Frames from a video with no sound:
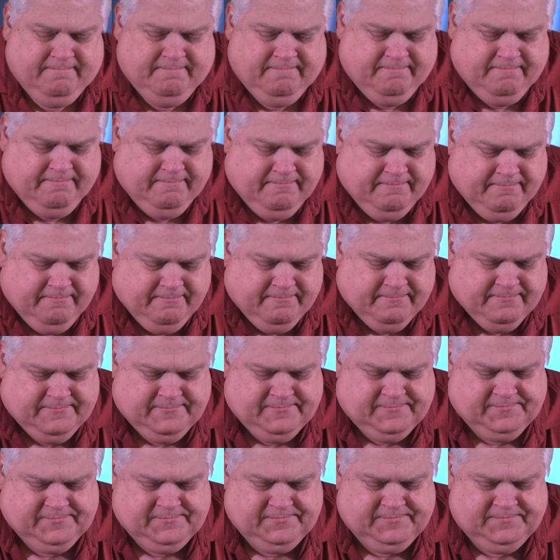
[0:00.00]

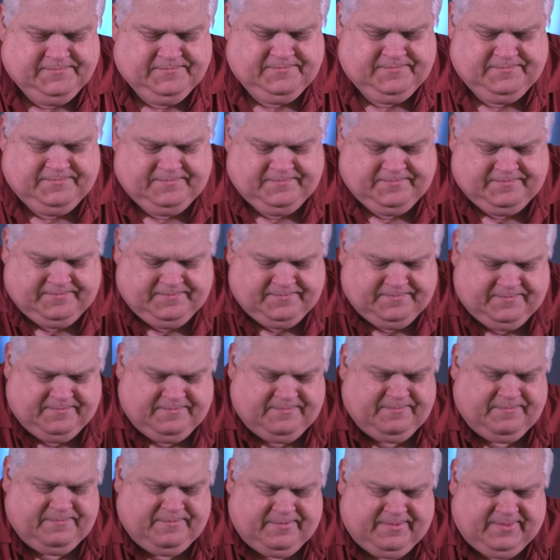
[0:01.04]

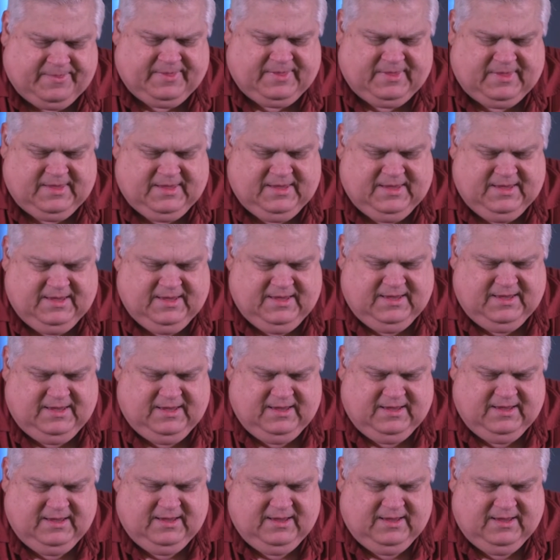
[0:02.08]

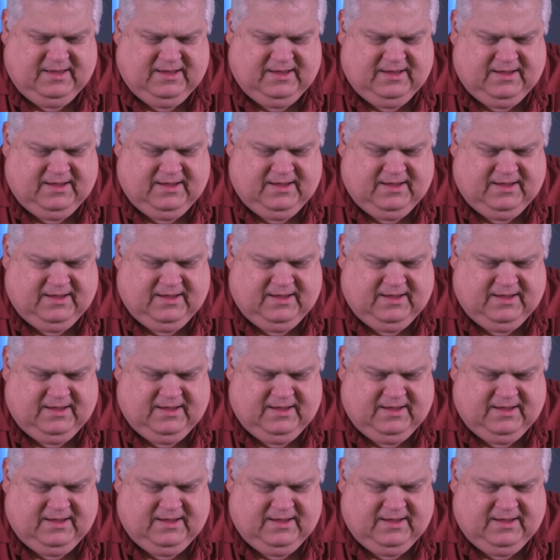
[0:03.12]
[no speech]